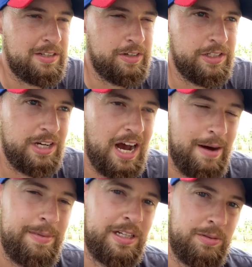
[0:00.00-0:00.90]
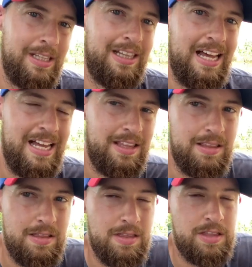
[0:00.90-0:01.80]
of a job because we let
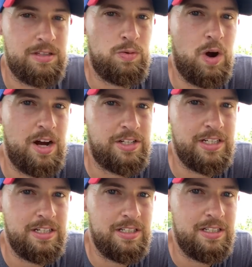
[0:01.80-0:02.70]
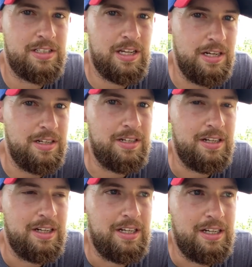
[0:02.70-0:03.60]
the squashes and
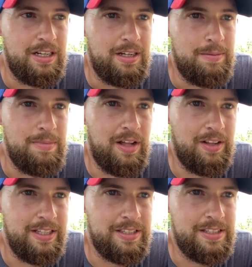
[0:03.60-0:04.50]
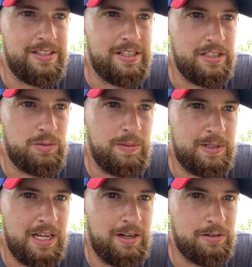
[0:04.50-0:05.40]
melons and sweet
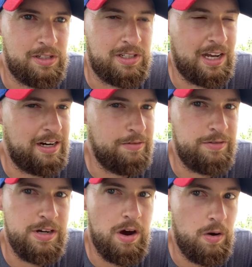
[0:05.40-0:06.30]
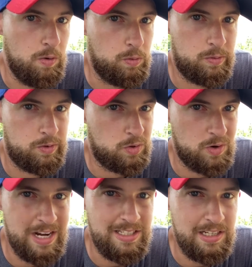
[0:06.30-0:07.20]
potatoes just kind of go
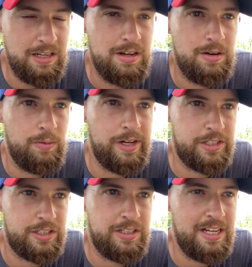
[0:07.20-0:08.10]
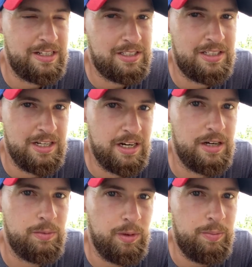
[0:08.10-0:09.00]
crazy, which next
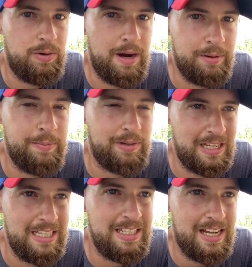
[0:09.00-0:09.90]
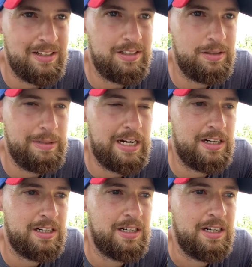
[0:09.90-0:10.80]
year we'll probably plan that a little better.